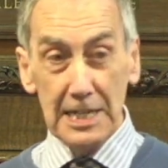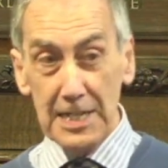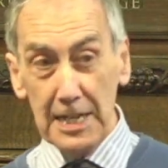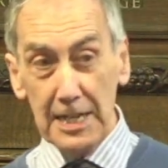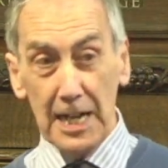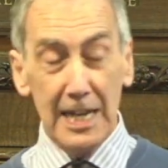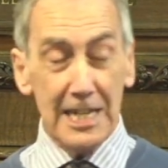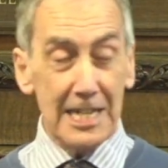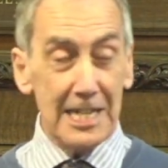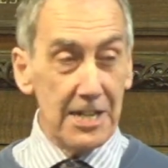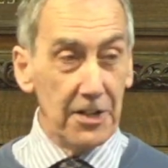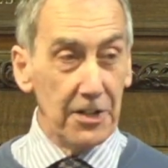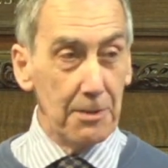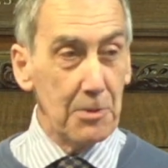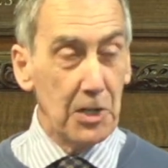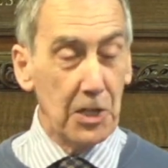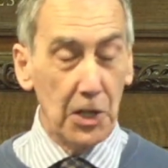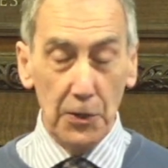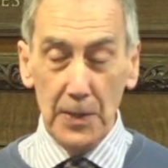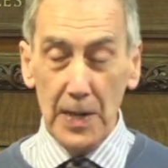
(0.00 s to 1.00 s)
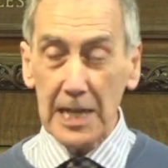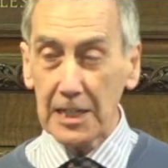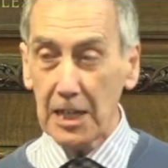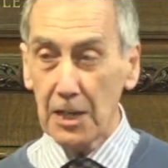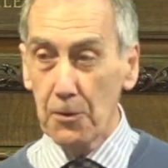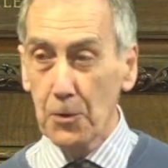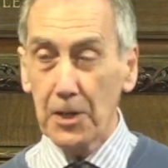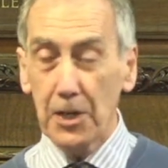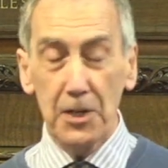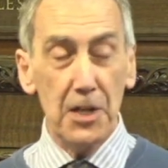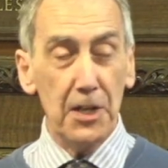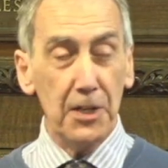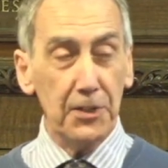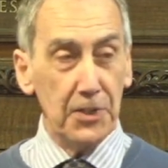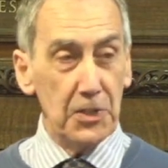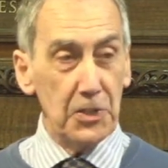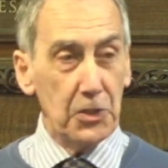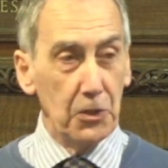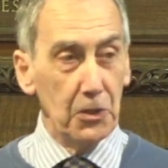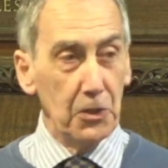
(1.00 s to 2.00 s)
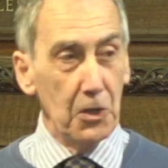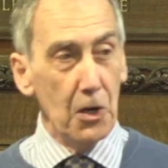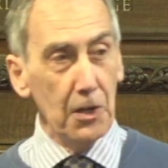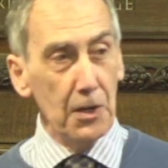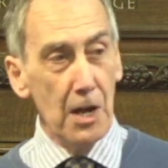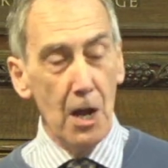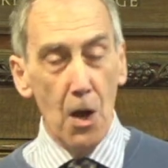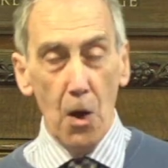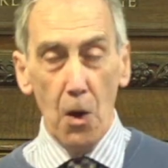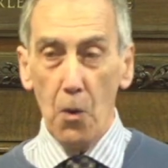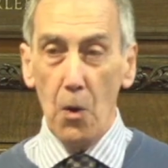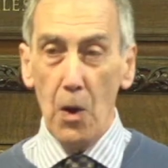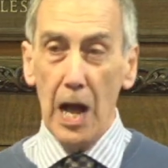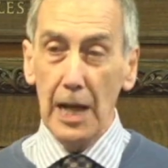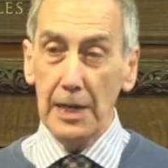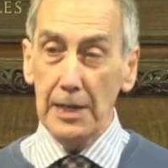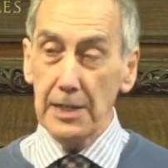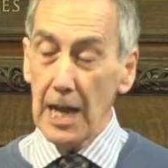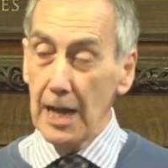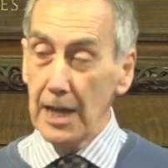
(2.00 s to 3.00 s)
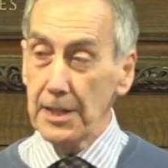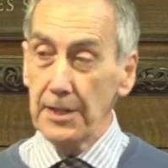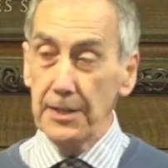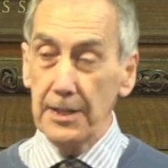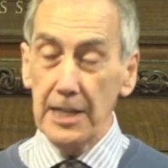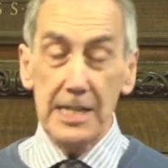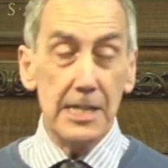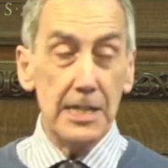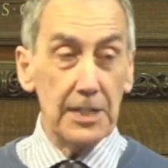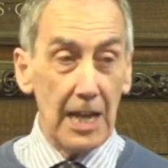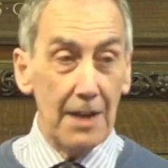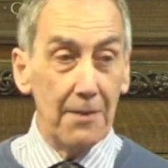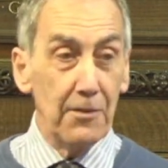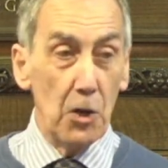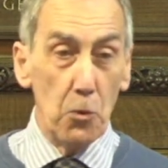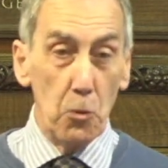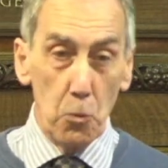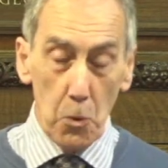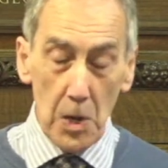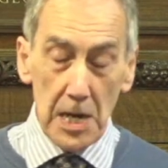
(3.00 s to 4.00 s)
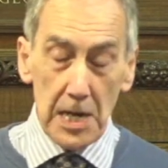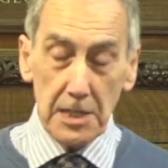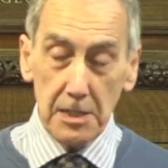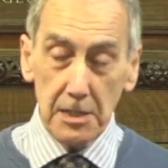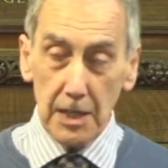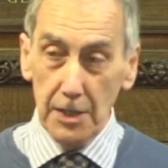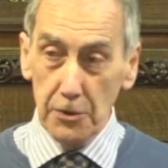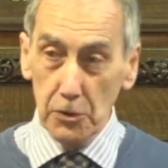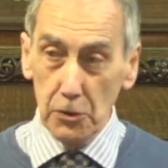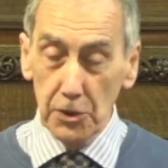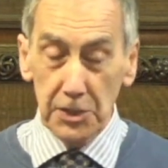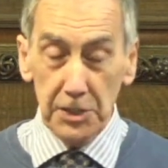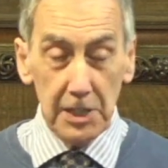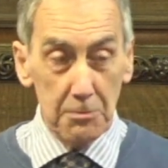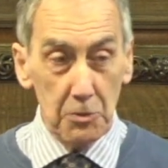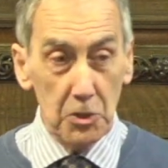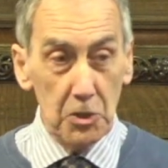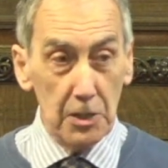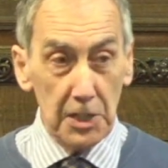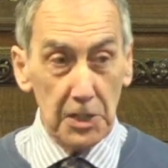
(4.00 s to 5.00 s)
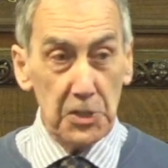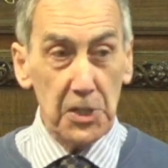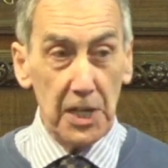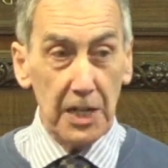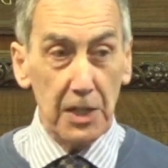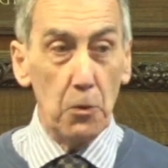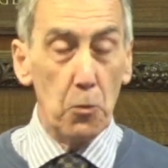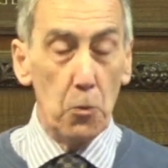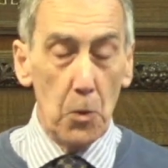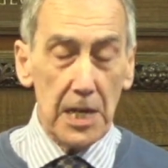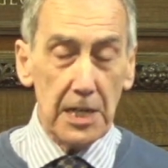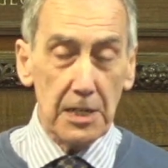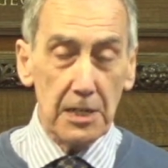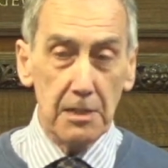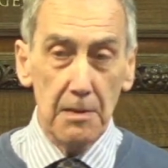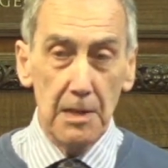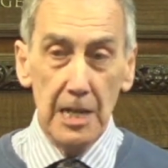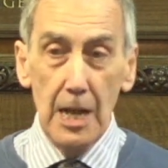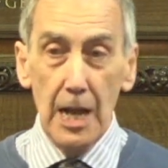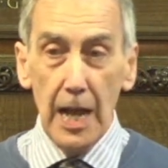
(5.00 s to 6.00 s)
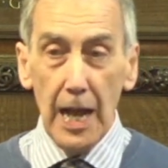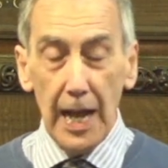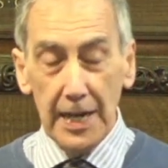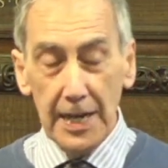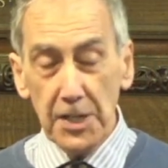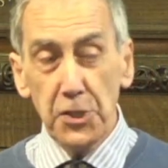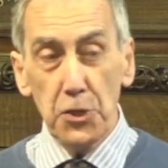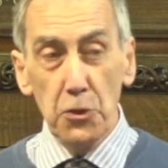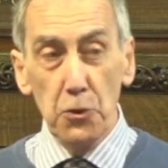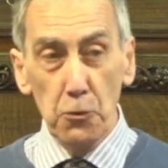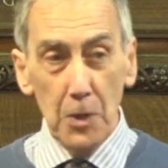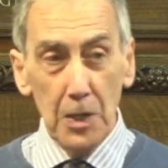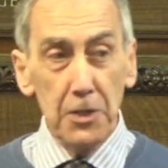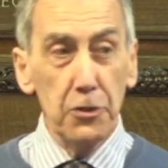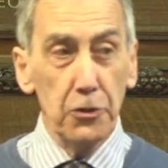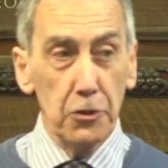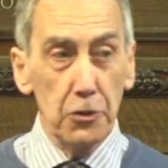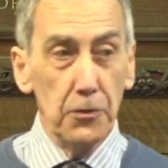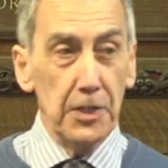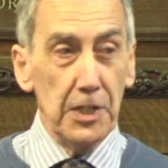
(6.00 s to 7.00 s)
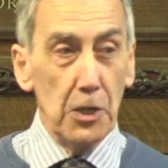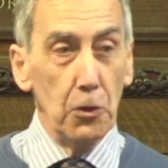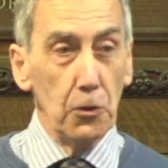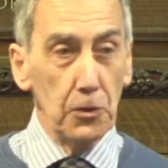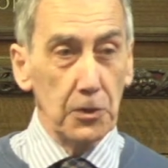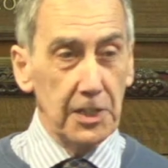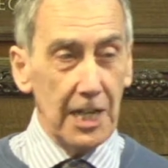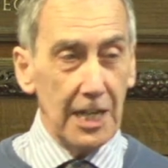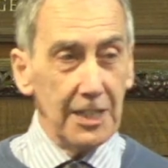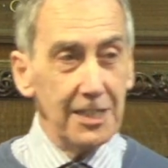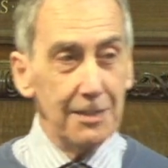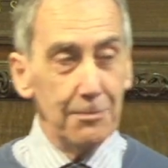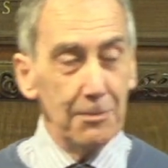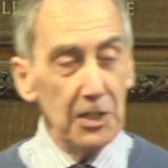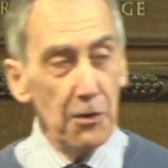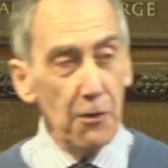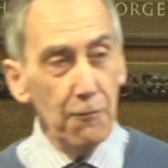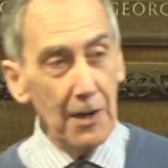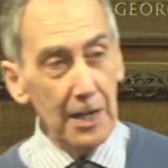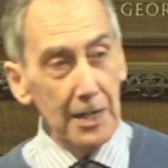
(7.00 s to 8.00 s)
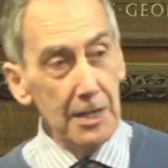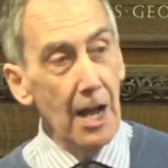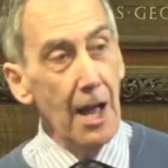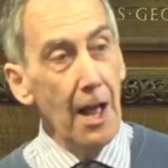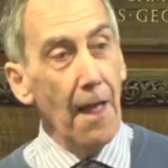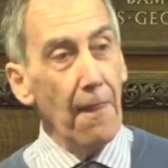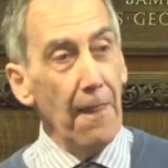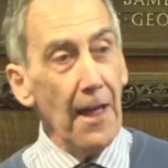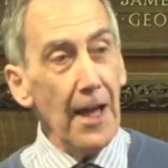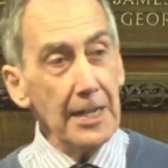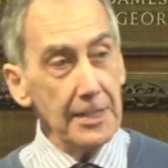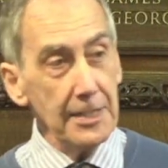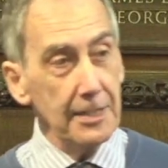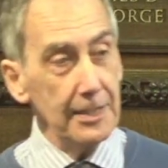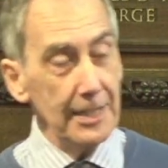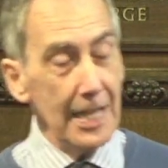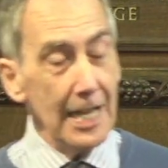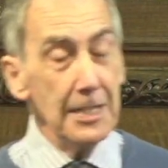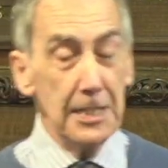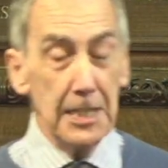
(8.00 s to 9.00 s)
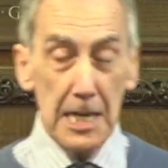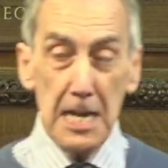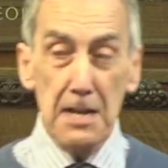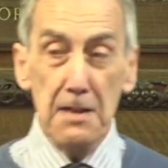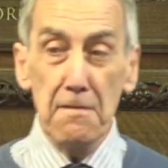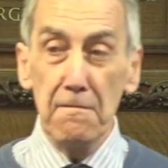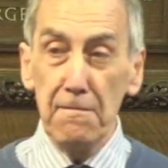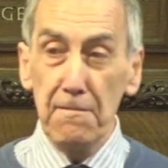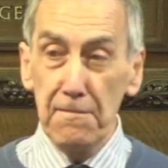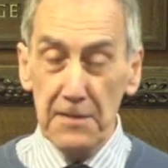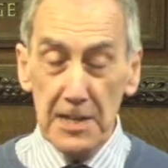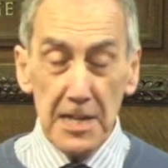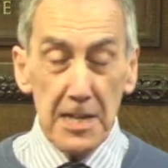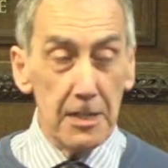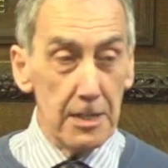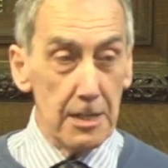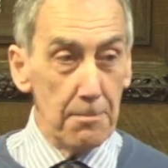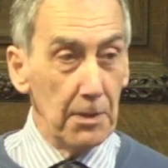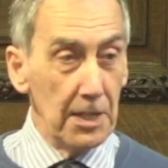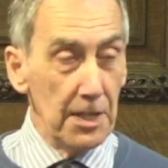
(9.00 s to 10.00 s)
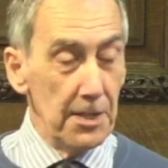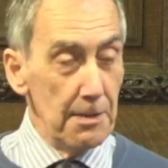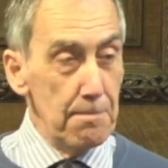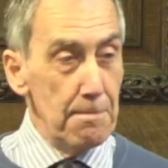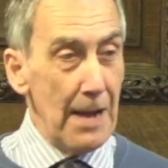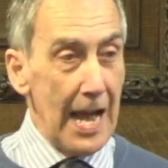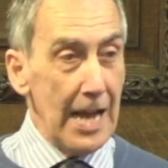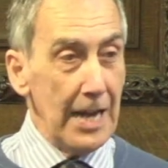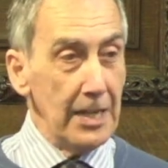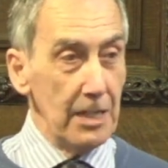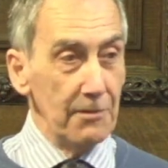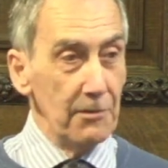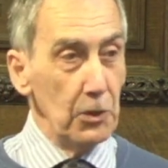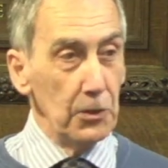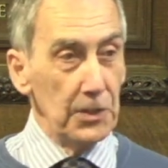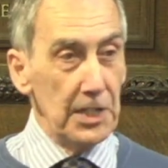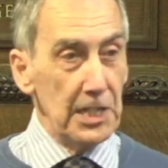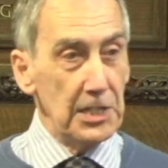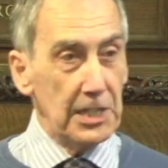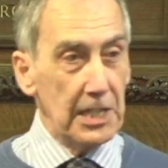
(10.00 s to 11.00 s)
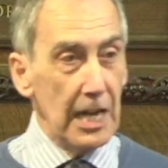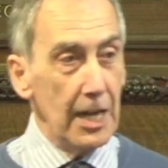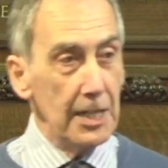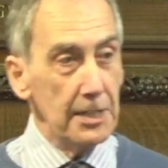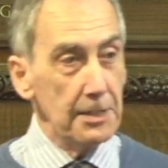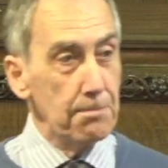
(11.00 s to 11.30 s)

Did I hear him correctly? What on earth is going on? and, and he is having to wait. And all the time, God is saying, wait. And as you run through the Old Testament, you find that's, that's invariably the pattern of all these guys.